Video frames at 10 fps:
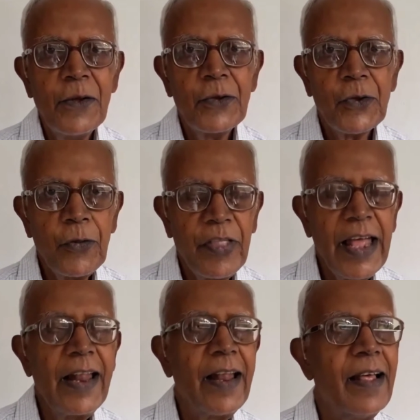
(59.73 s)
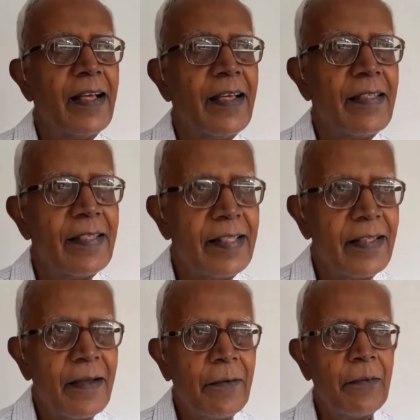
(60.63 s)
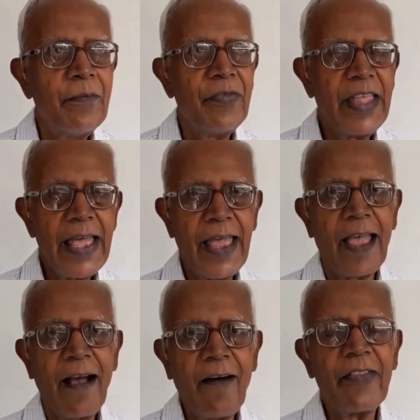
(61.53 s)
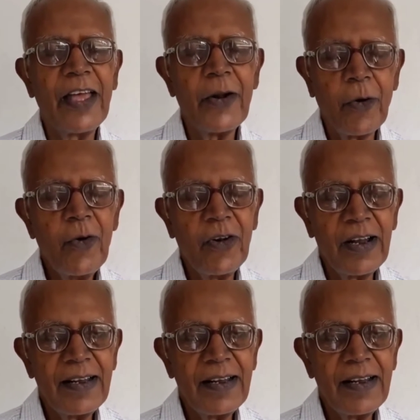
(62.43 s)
So then they, on their own,